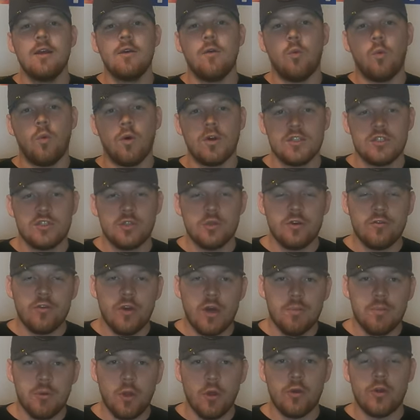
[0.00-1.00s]
Once you
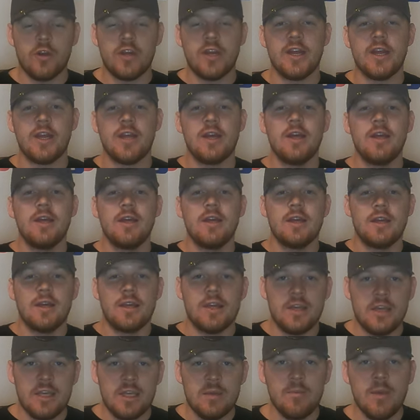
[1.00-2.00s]
have uploaded it,
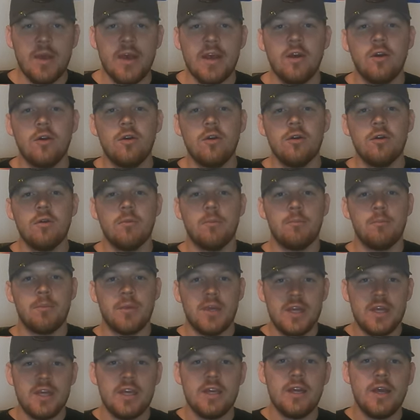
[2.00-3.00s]
email
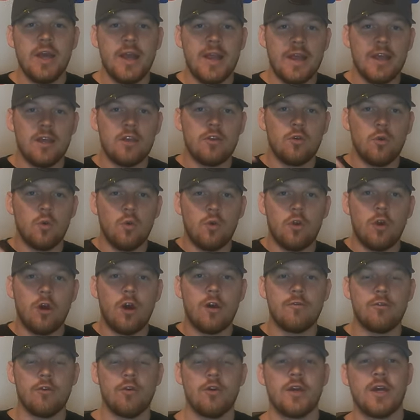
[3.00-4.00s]
me and or
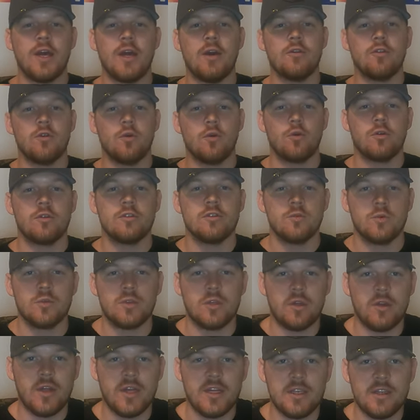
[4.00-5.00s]
Off the Hook Outdoors
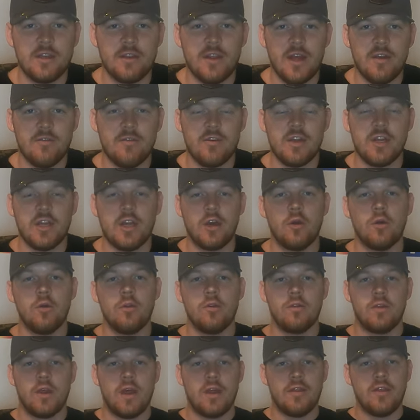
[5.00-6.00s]
with the link to that
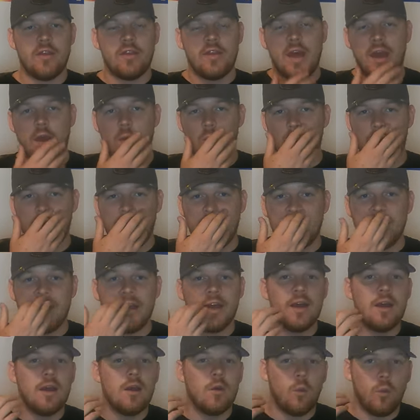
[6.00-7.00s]
video, and then that
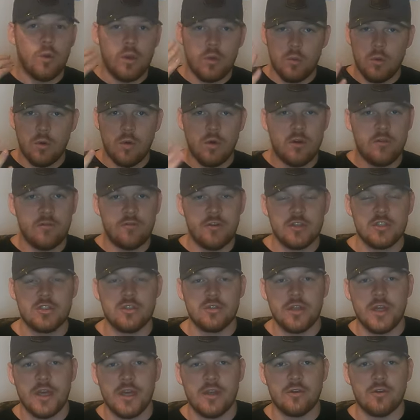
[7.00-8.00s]
way we will
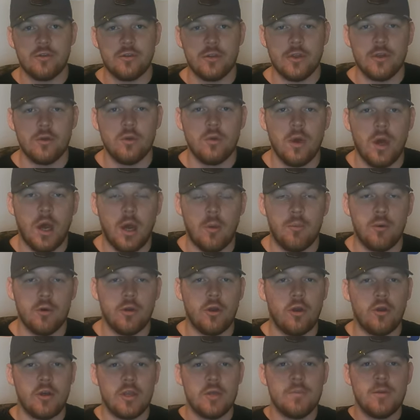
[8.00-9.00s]
officially enter you. I'll
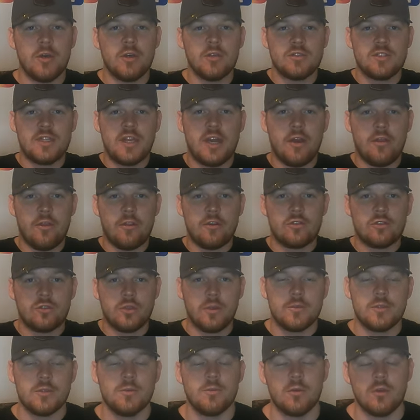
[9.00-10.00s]
put our emails down in the
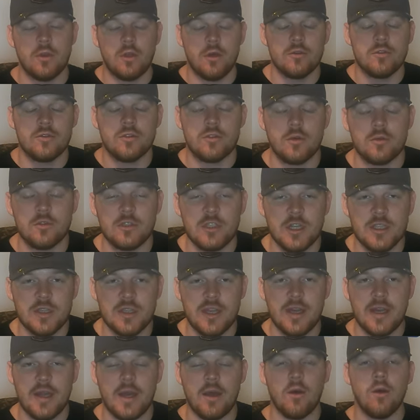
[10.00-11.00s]
description below, so go
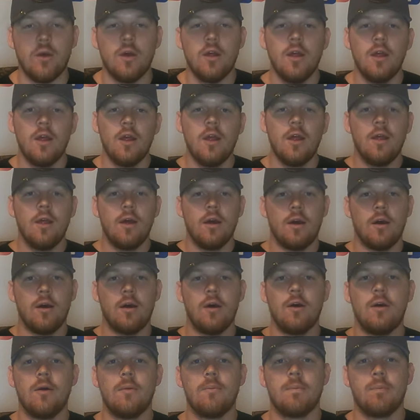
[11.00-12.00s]
check that out.
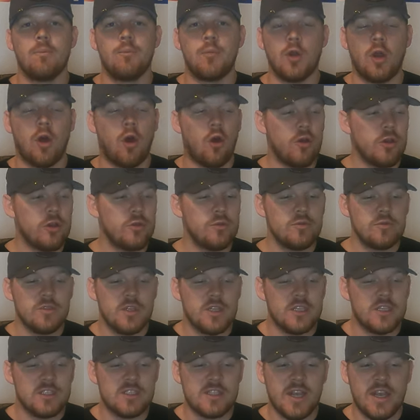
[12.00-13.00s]
But all you
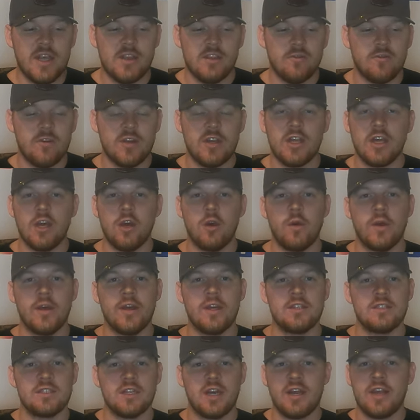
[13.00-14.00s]
need to say in the video
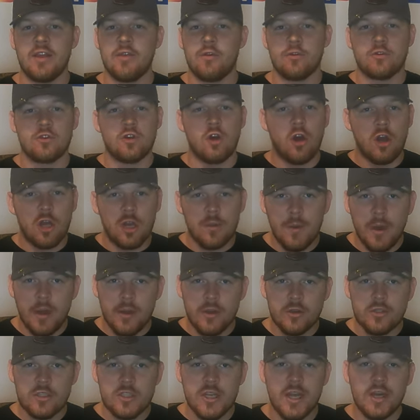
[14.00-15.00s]
is either talk
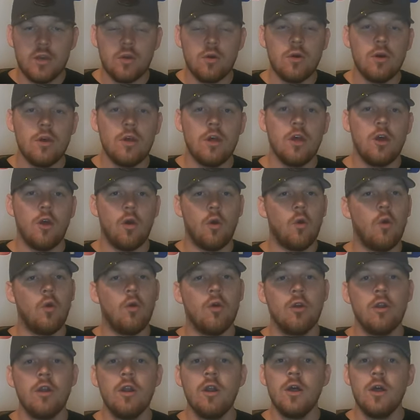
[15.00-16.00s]
about your channel
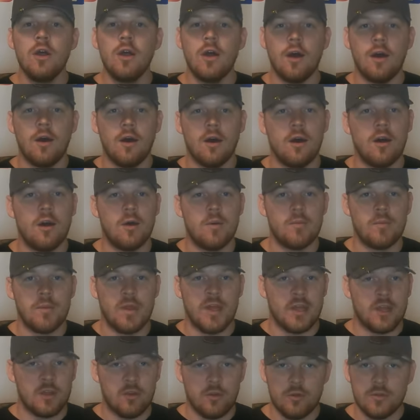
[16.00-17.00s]
or
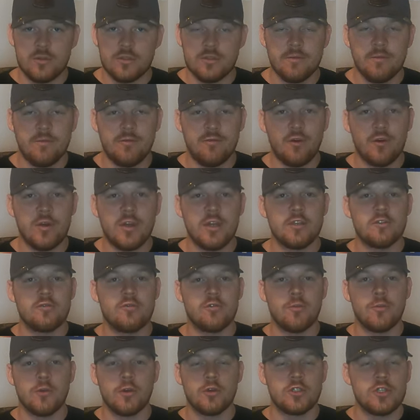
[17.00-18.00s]
include some footage
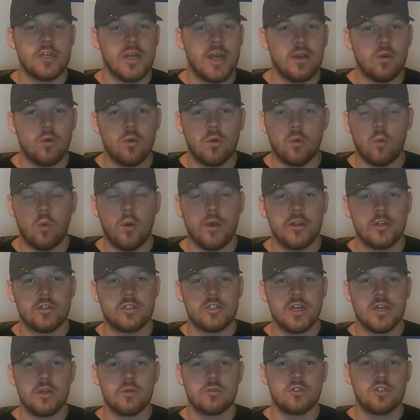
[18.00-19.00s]
from your channel or what
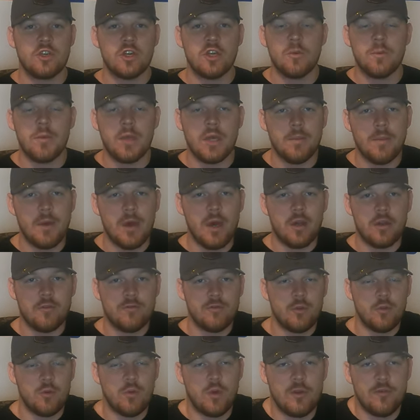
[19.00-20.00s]
your channel is going to be about
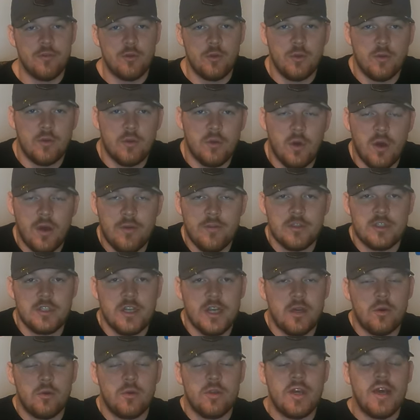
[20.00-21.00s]
if you don't have a
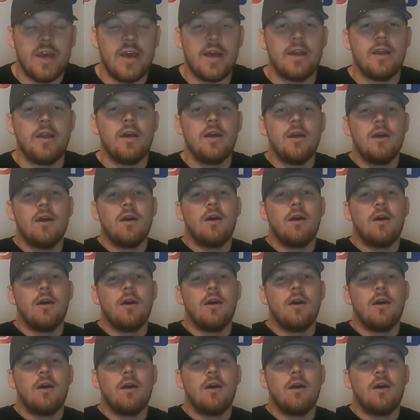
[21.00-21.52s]
channel yet.